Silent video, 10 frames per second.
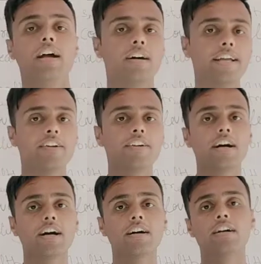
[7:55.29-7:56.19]

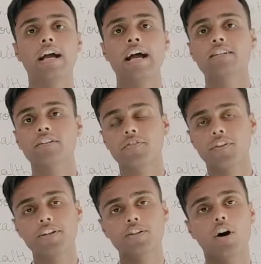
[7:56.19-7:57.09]
area and the
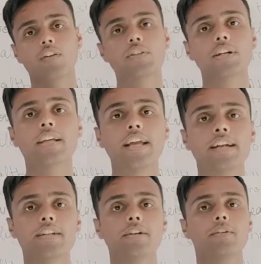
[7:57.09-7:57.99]
front of the
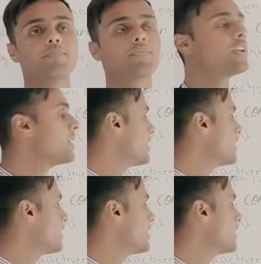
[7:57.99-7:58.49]
gate